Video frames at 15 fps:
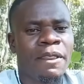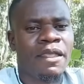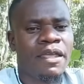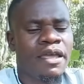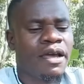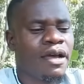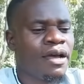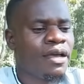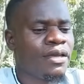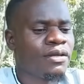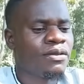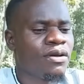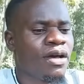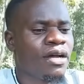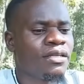Yeah, you
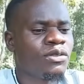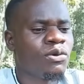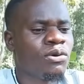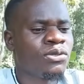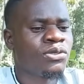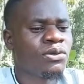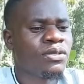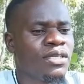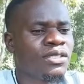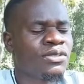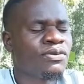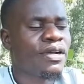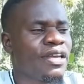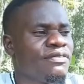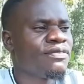know, and also these
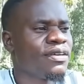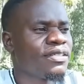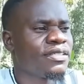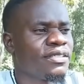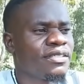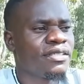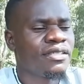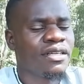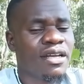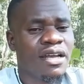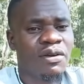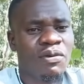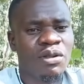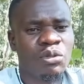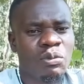drivers. I
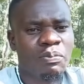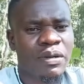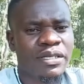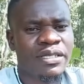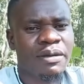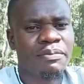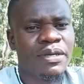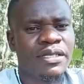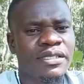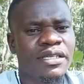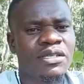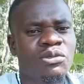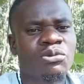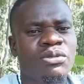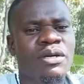want to pass a
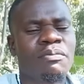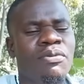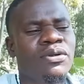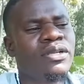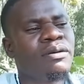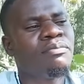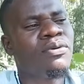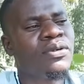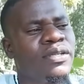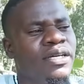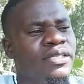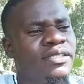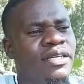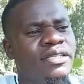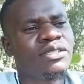message to the border
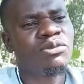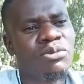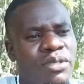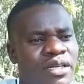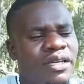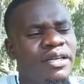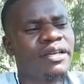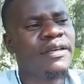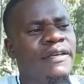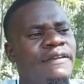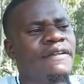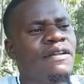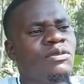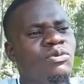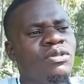borders and to the
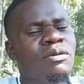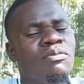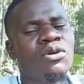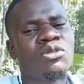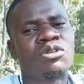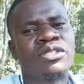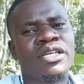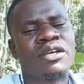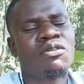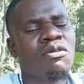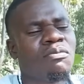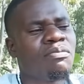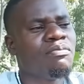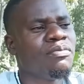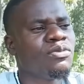to the motorcycle
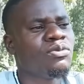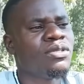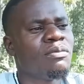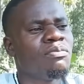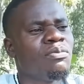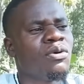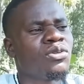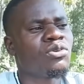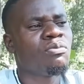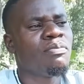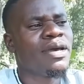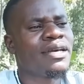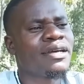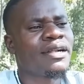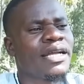to the
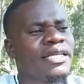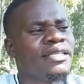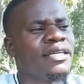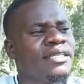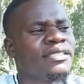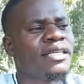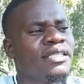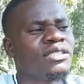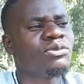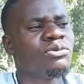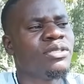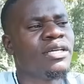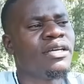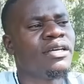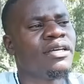motorbike riders and to
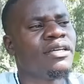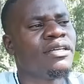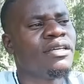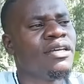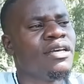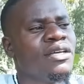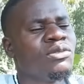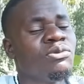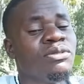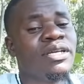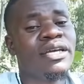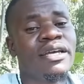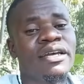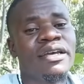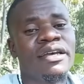the to
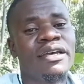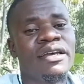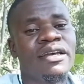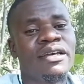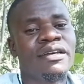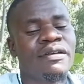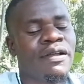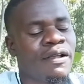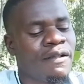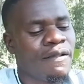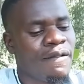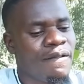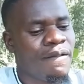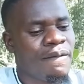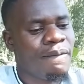the
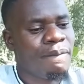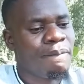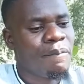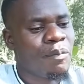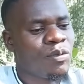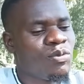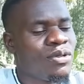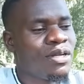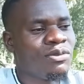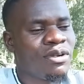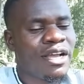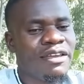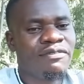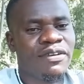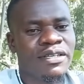to the
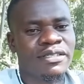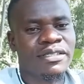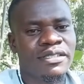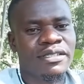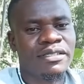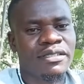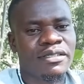drivers.